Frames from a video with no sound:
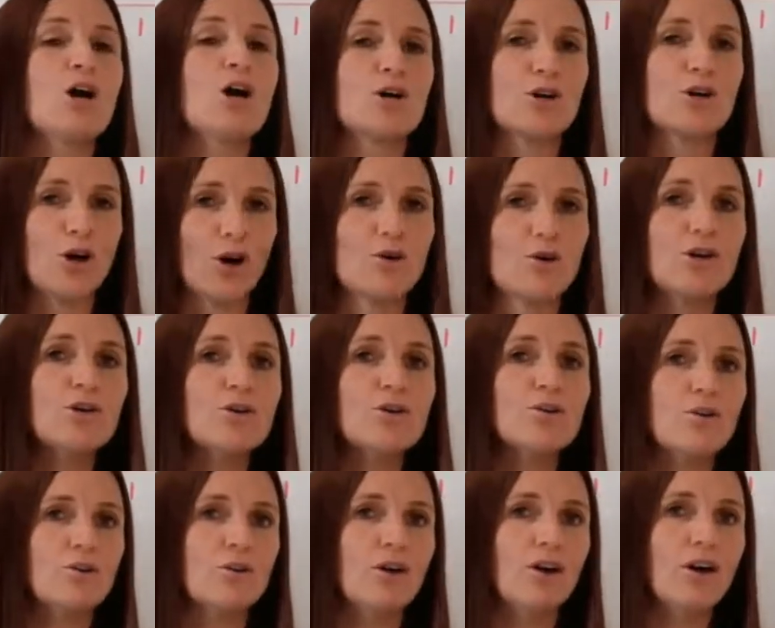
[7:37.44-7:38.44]
go to
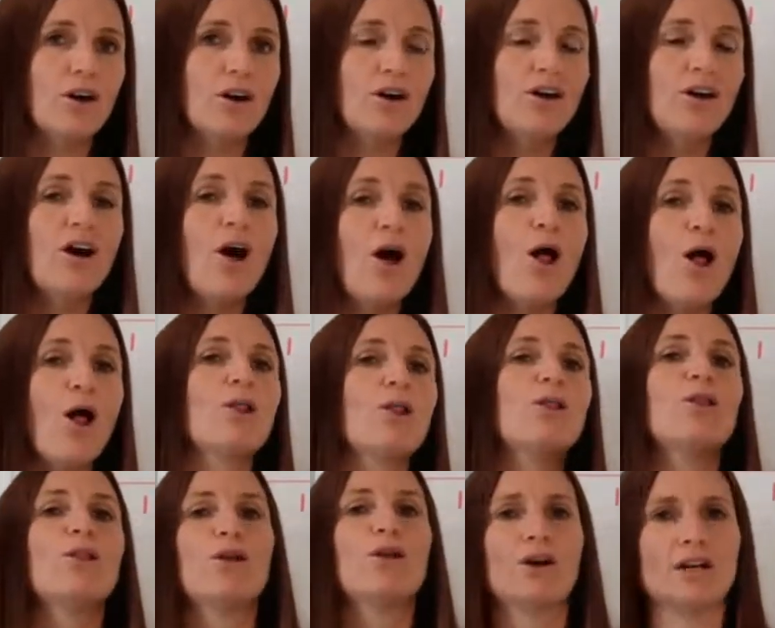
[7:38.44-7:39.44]
Google,
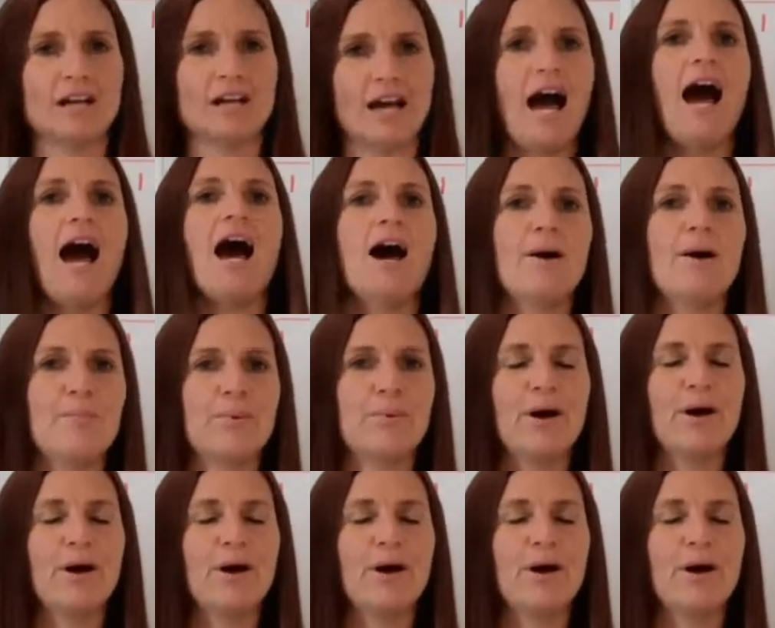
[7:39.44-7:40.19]
look up